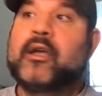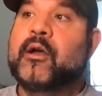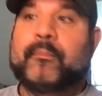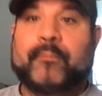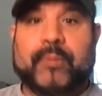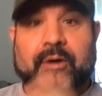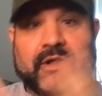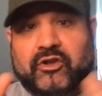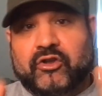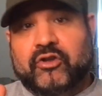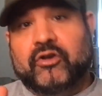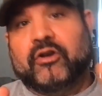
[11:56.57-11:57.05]

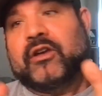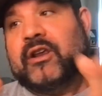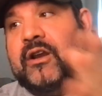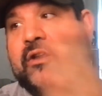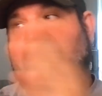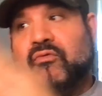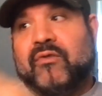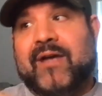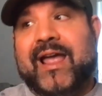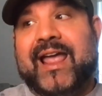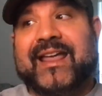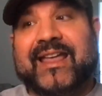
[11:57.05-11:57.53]
But you're going to
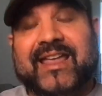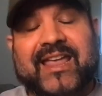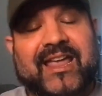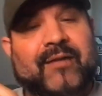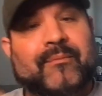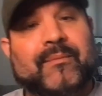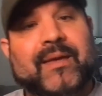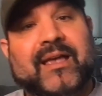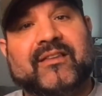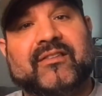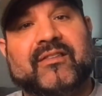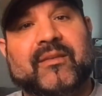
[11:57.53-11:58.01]
rank
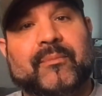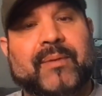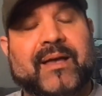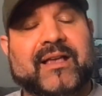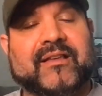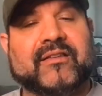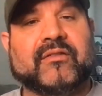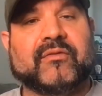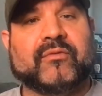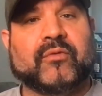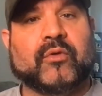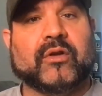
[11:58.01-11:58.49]
him as the
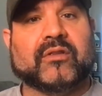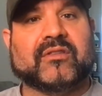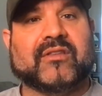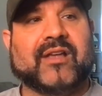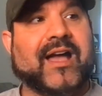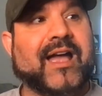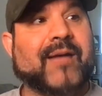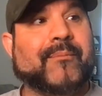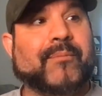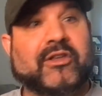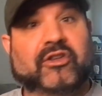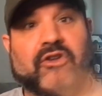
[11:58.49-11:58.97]
best of all
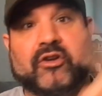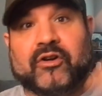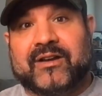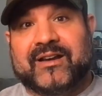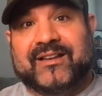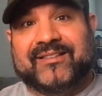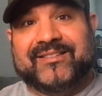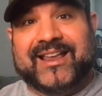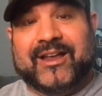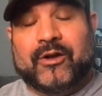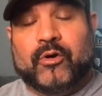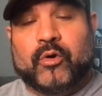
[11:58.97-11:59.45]
time, but you're going
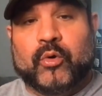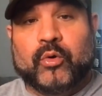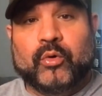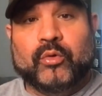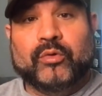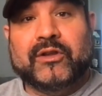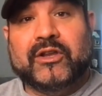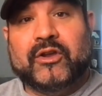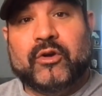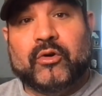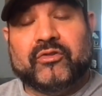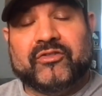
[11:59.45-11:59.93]
to say
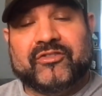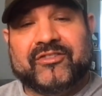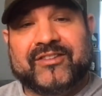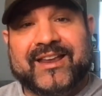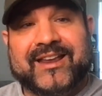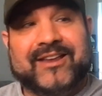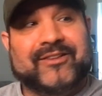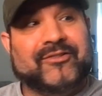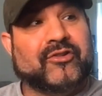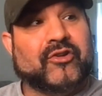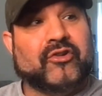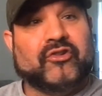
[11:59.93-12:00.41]
Julio
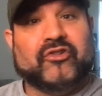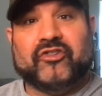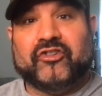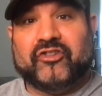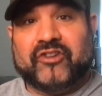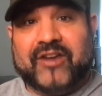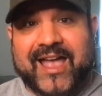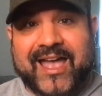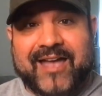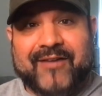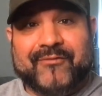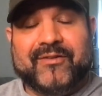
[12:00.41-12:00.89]
Cesar
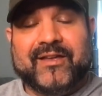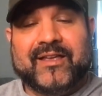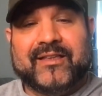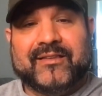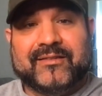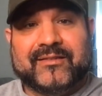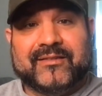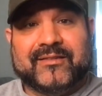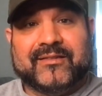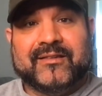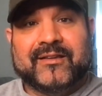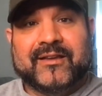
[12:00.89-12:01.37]

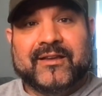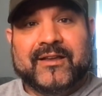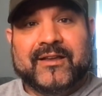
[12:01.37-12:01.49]
Chavez